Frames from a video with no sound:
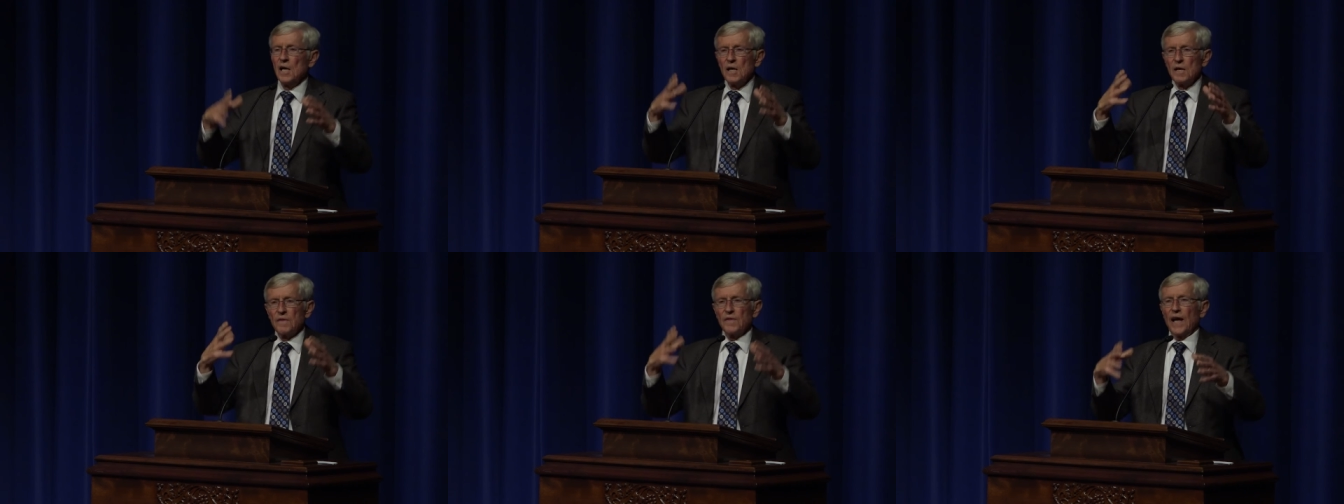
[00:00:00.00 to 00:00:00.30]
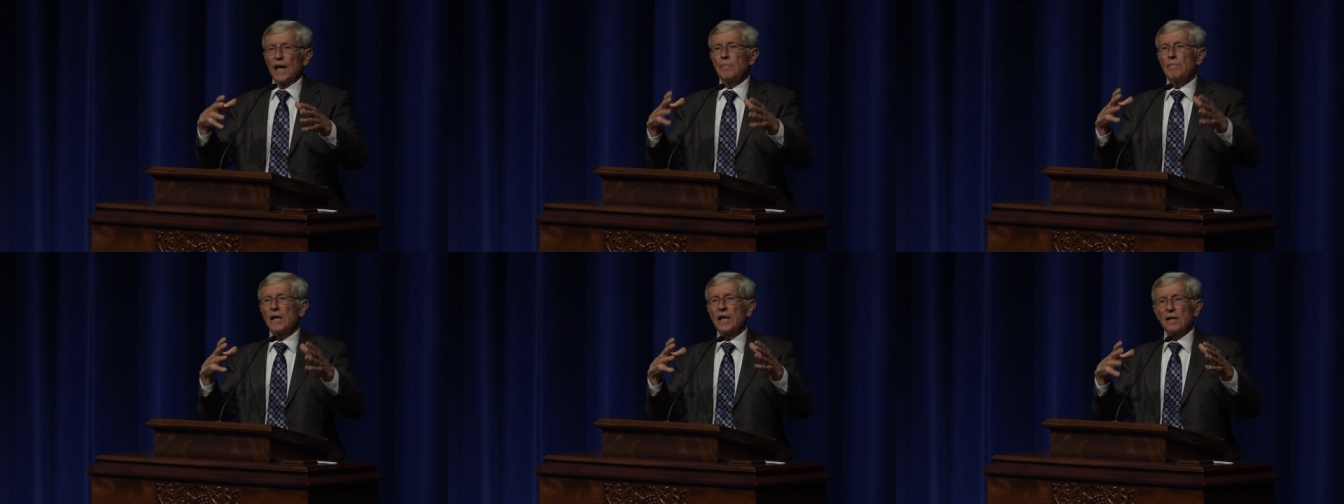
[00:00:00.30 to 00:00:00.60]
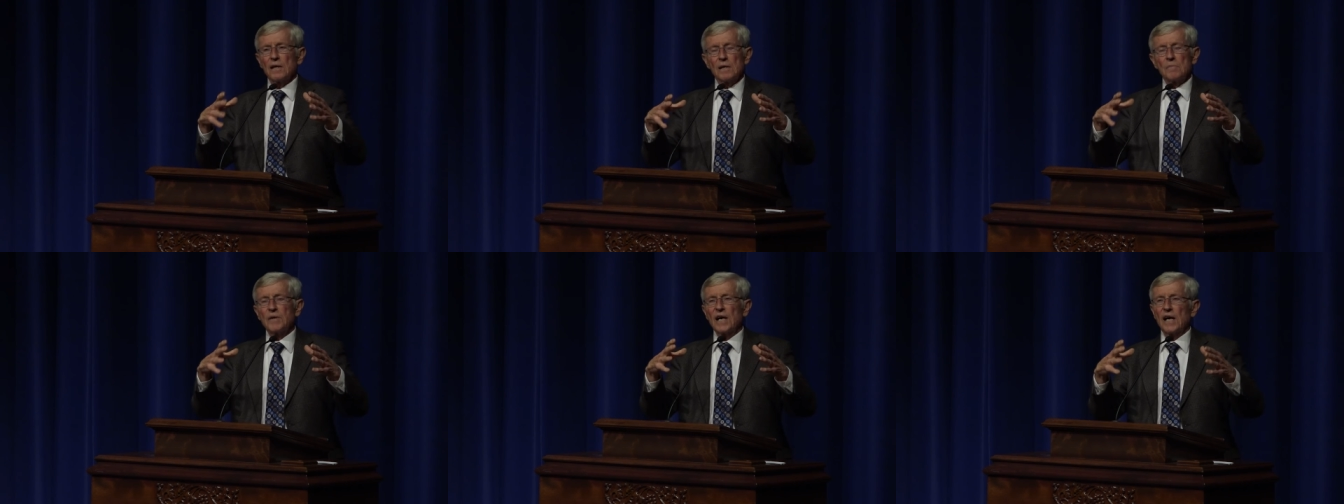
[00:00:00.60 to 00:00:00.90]
They
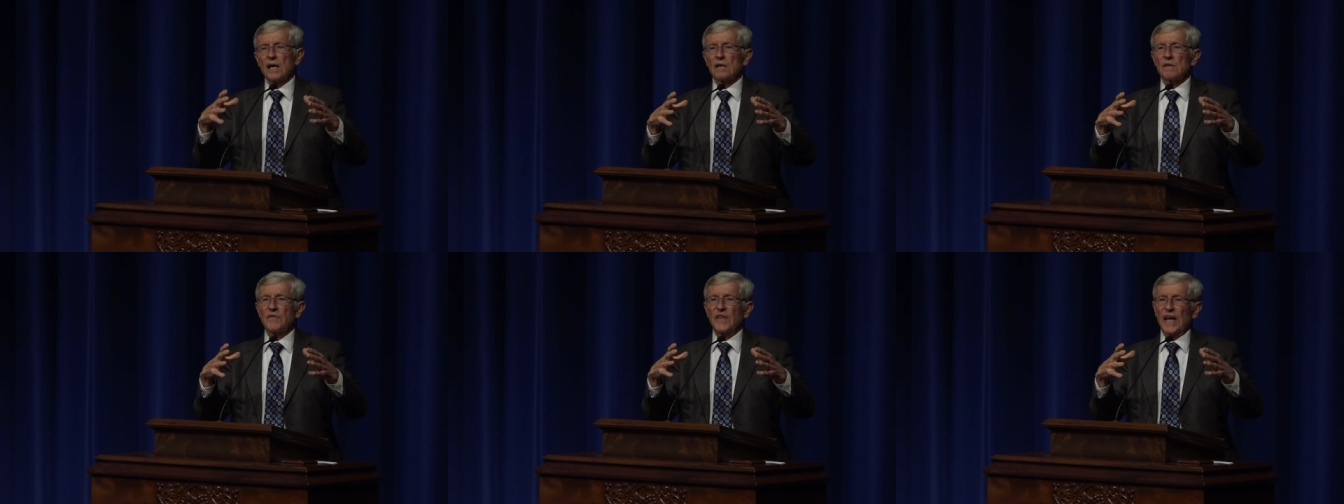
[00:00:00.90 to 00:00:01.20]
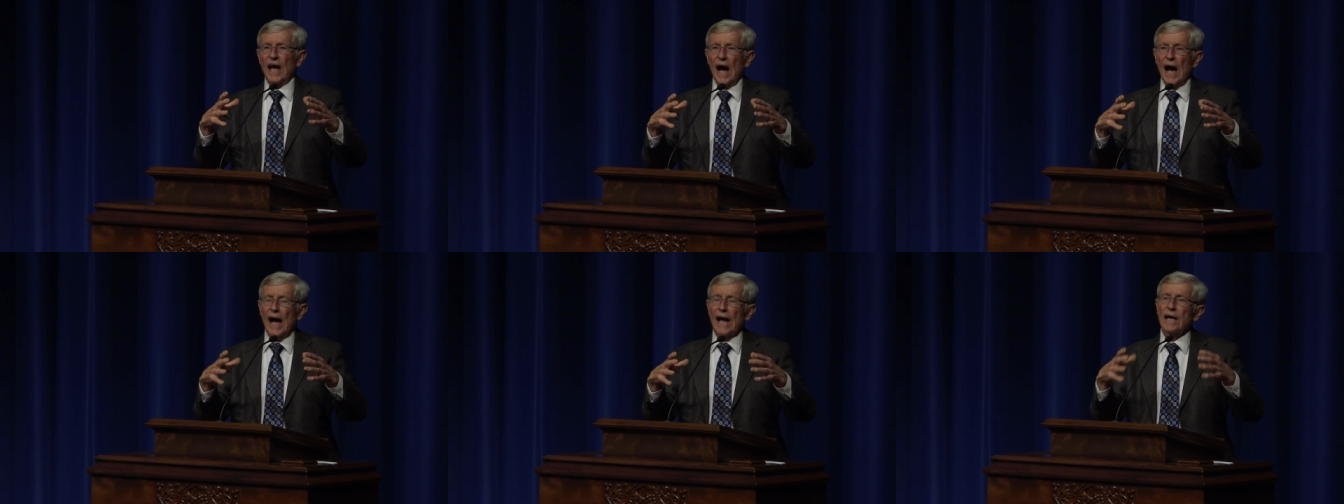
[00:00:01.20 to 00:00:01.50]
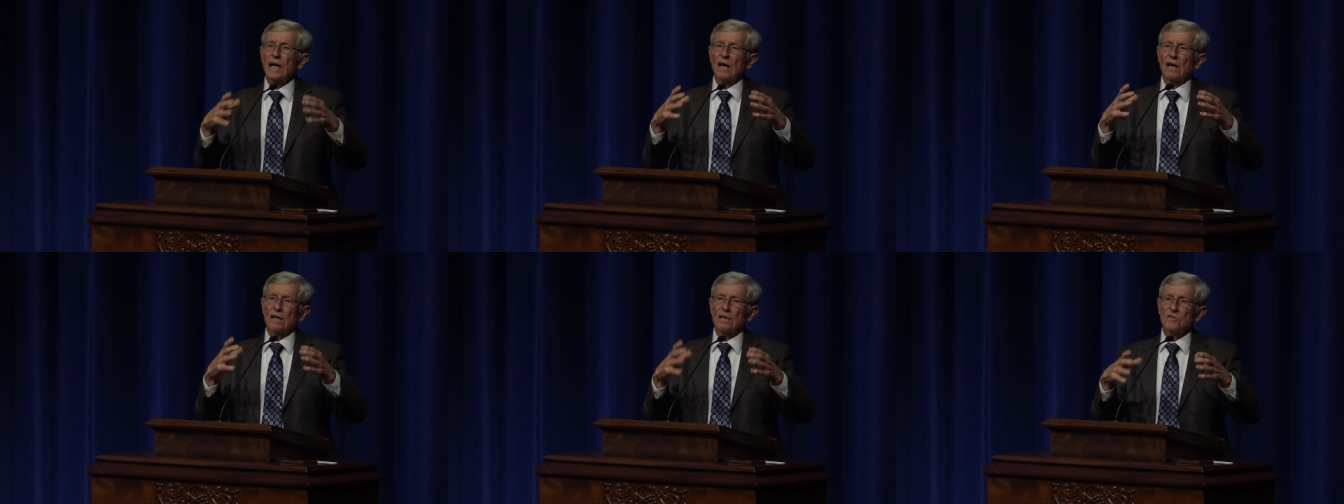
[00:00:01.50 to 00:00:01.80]
become kind of the
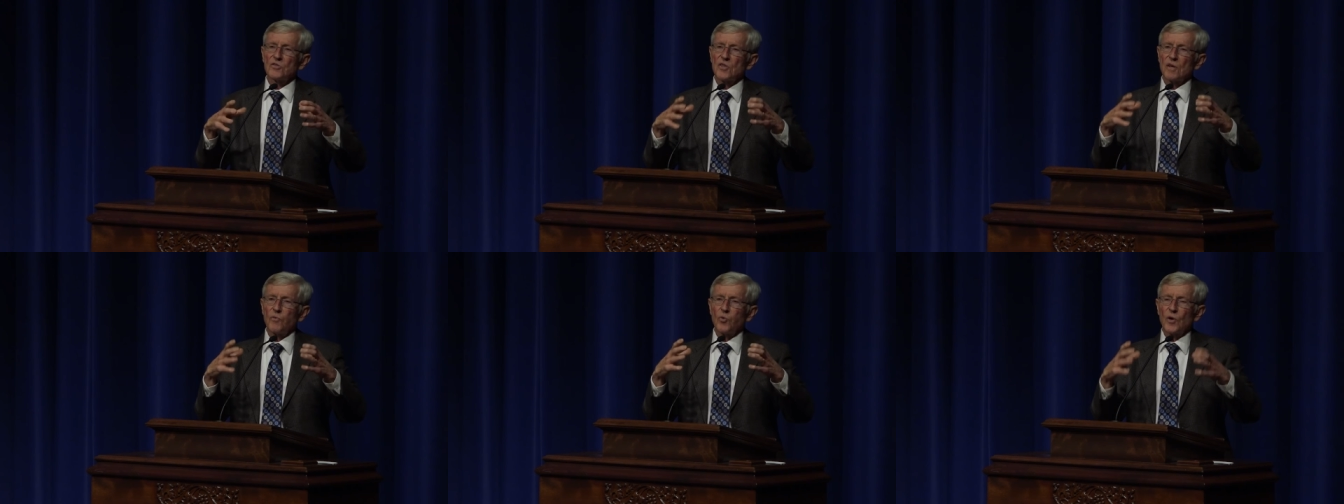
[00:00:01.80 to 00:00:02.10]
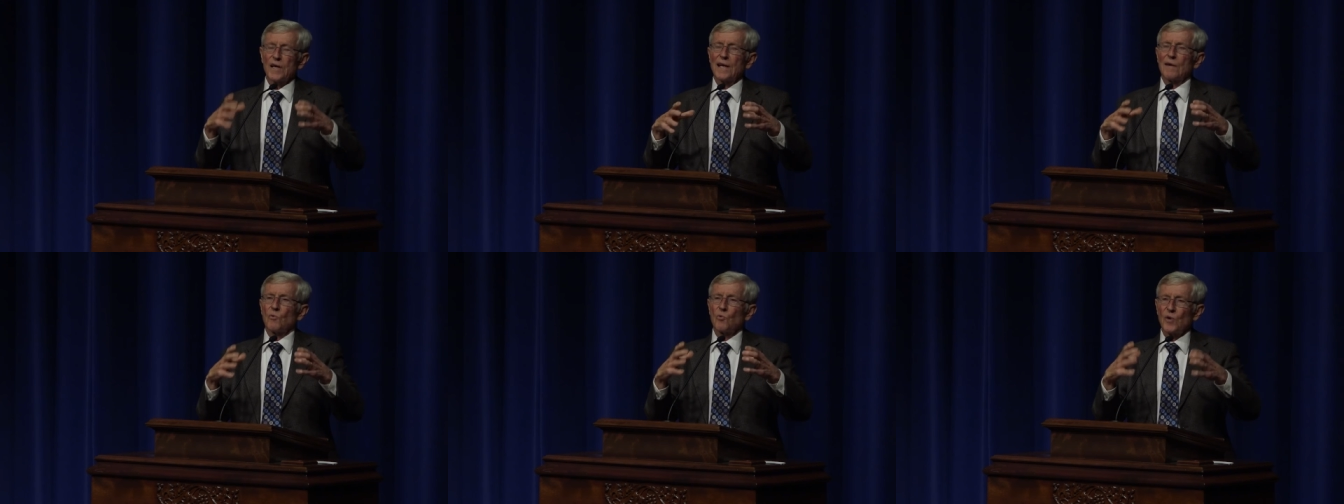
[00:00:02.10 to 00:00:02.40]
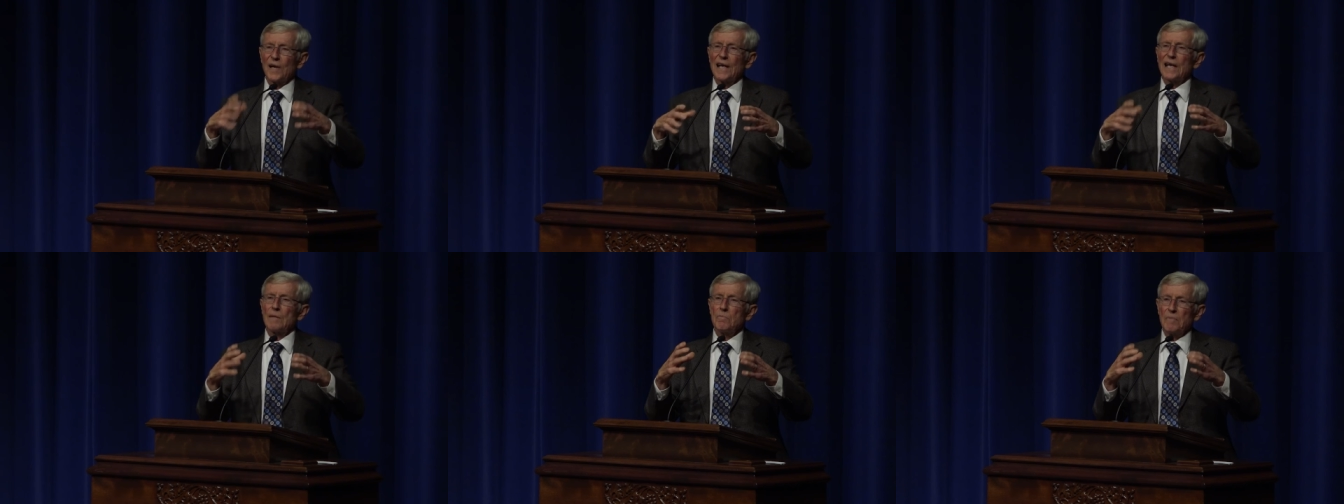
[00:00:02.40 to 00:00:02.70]
icons of what it
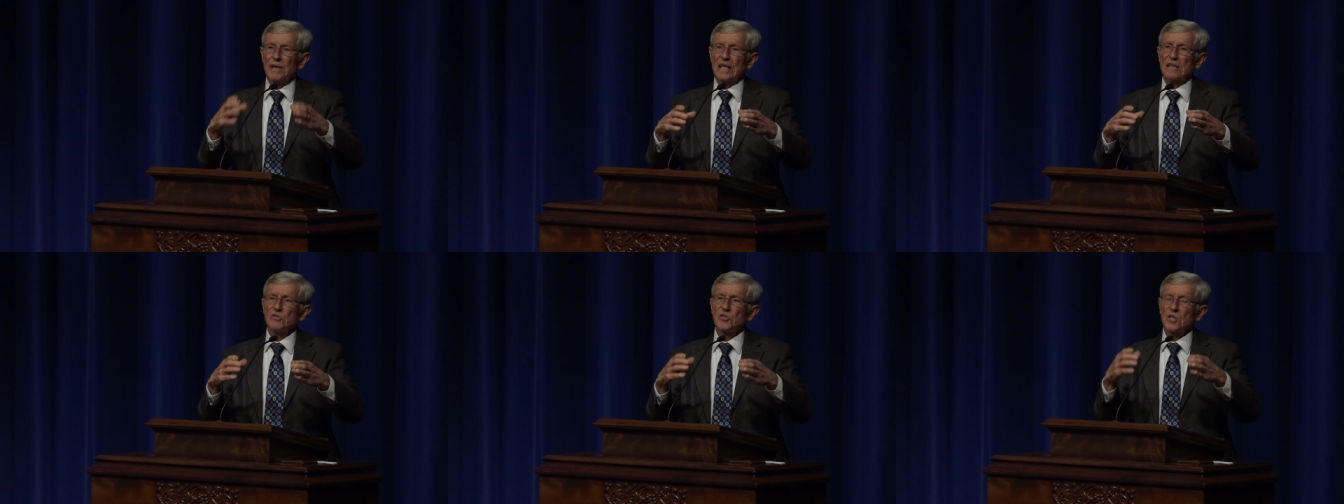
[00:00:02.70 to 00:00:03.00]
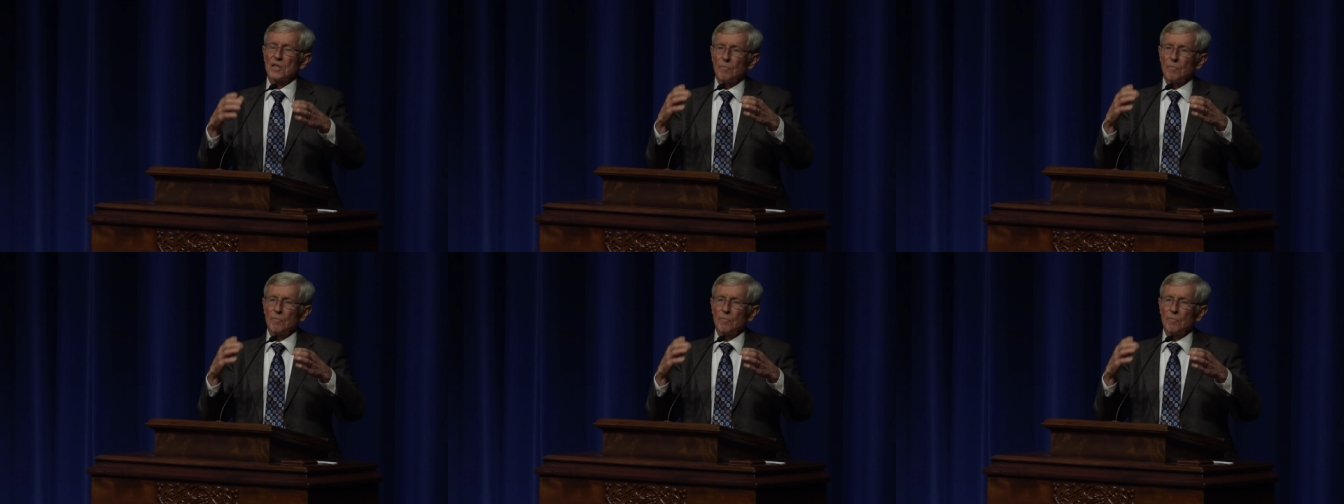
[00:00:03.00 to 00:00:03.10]
really means